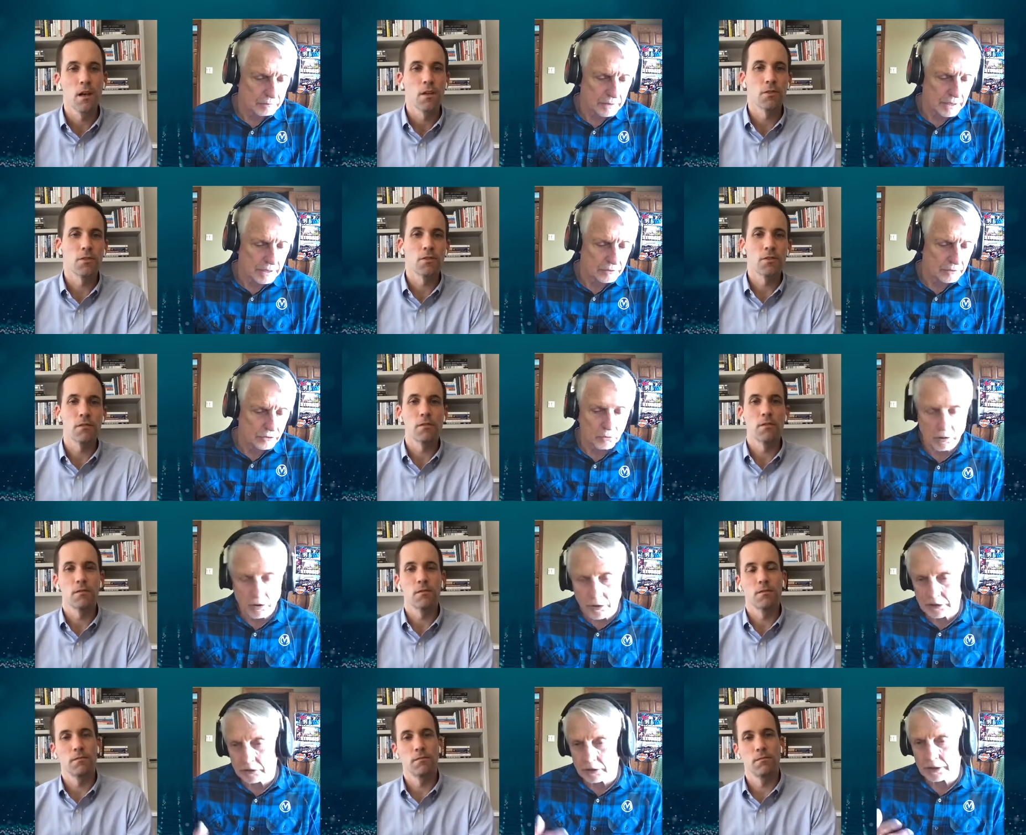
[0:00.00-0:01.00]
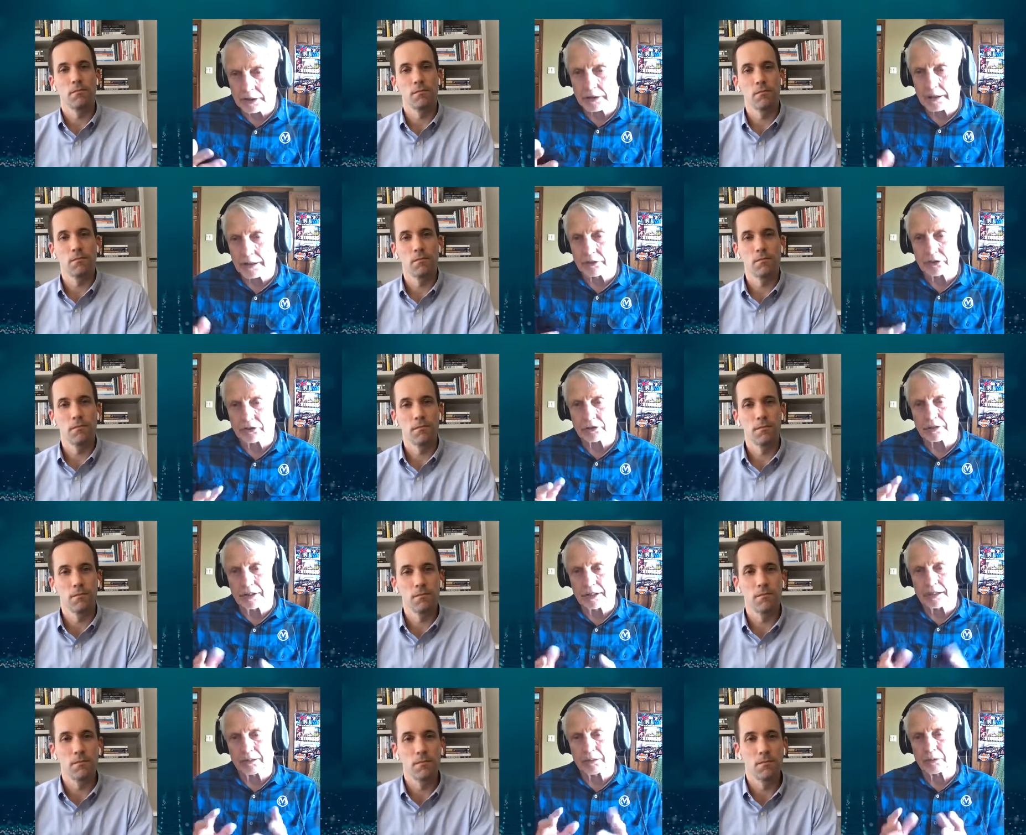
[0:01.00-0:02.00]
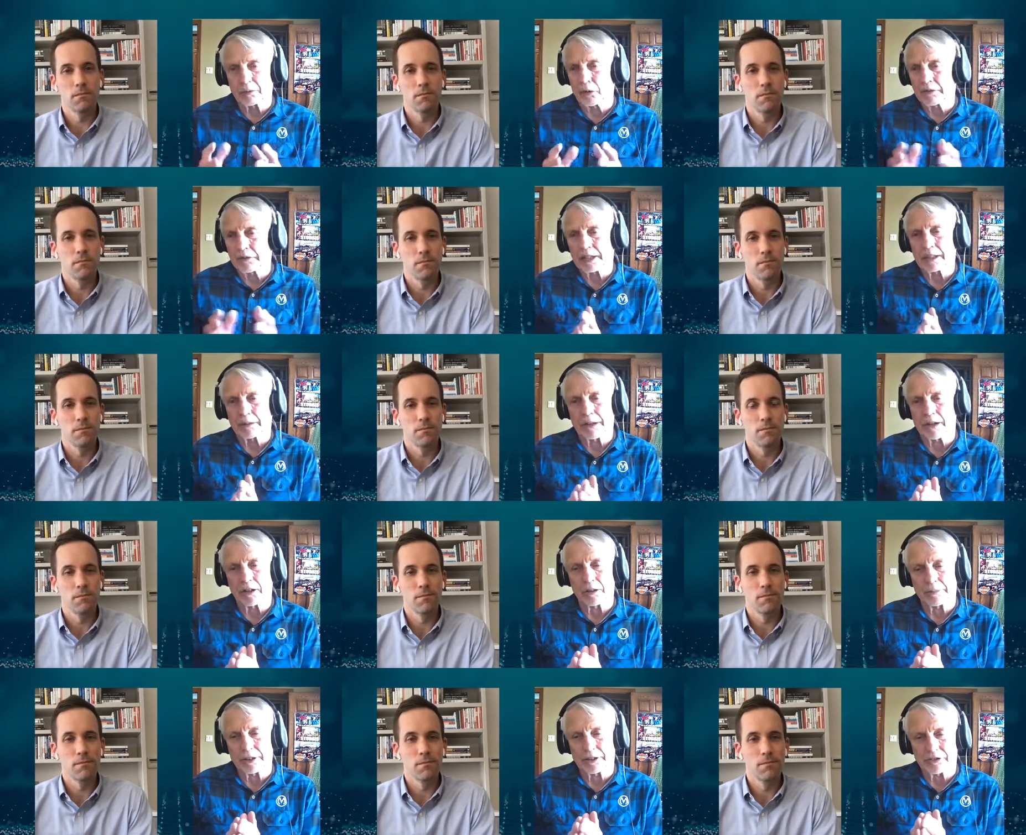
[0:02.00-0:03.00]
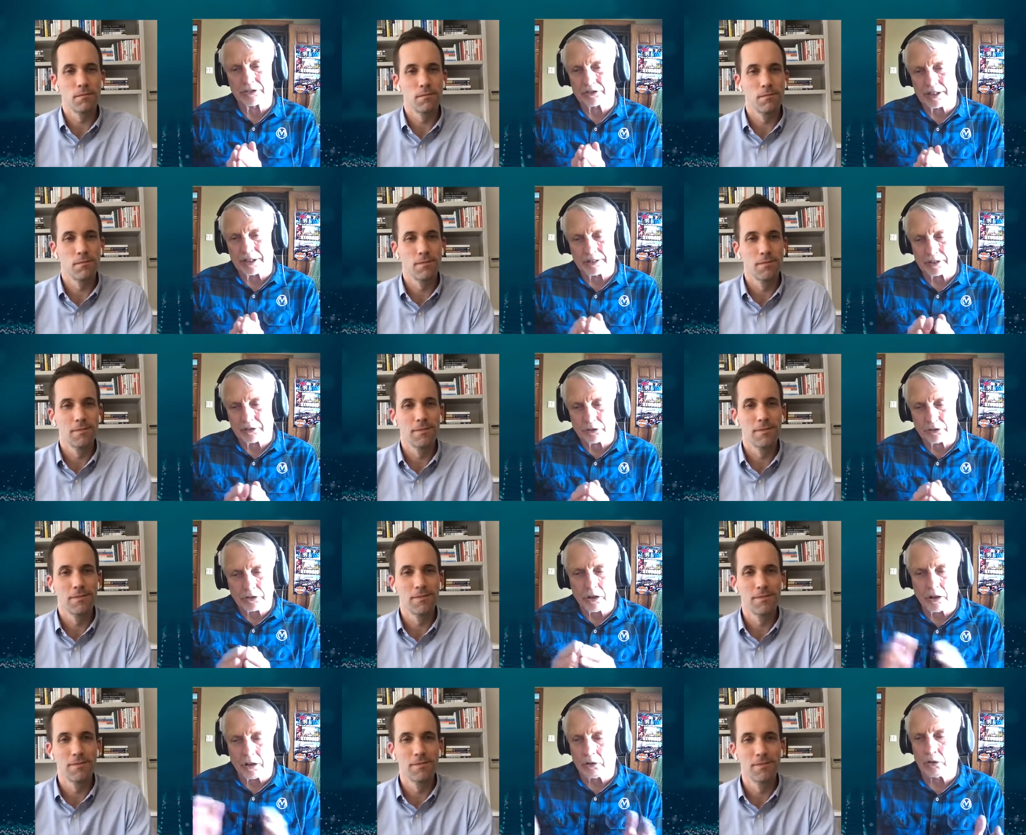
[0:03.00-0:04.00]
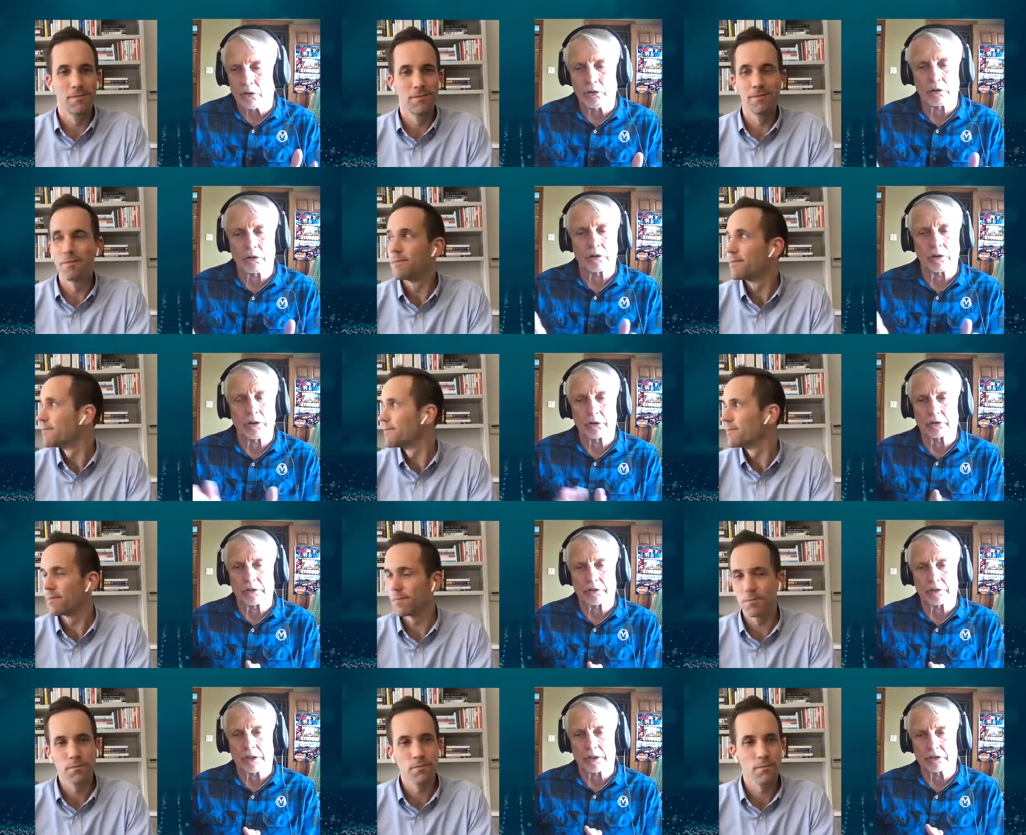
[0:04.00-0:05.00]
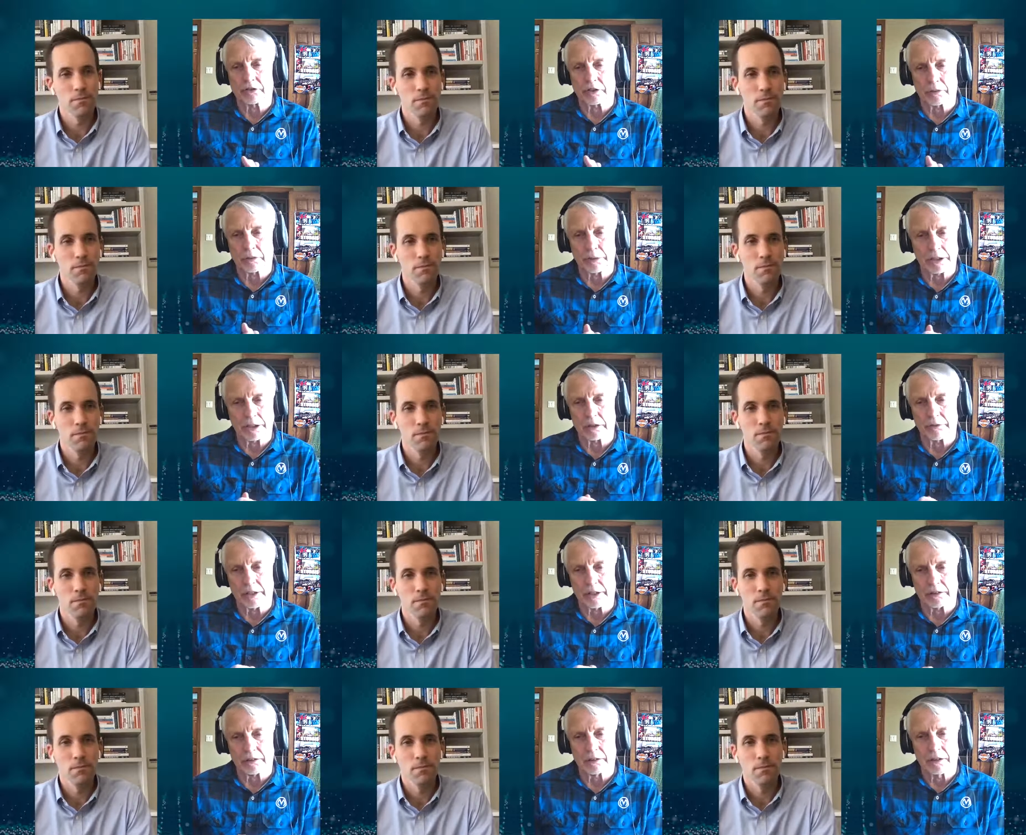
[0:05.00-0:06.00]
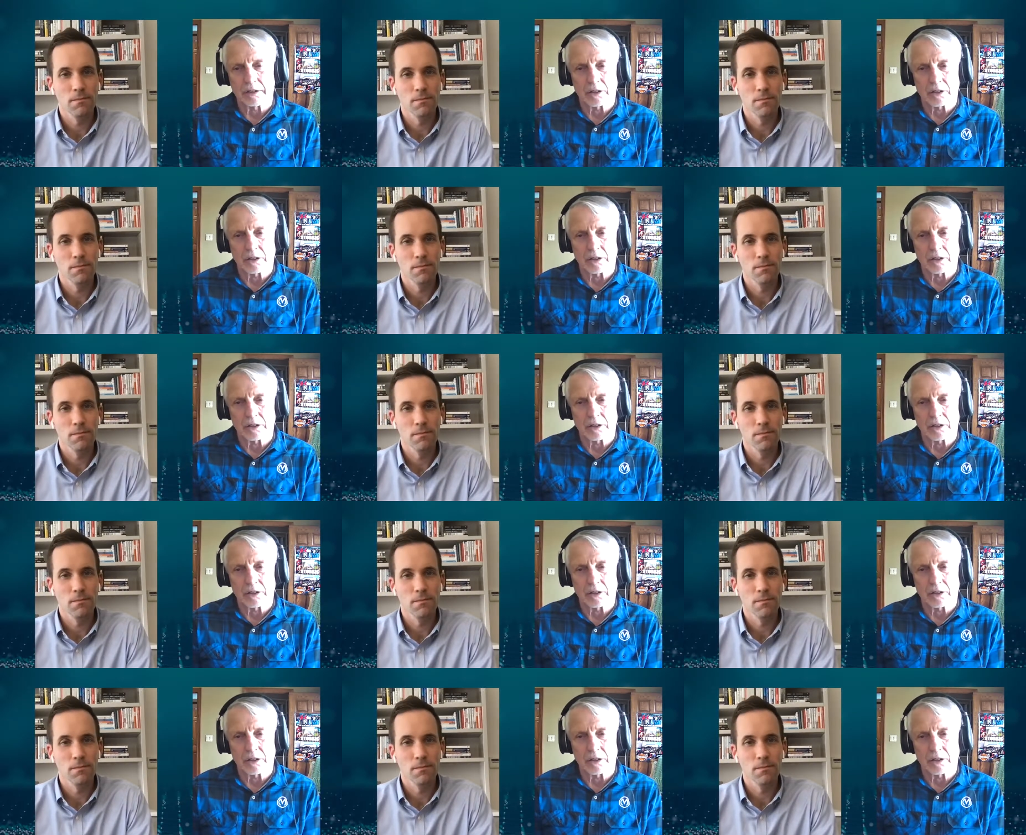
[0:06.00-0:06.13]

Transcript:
Speaker 1: and so we're always looking. And there's and one thing about our business, I think there's a whole host of things that could be innovated,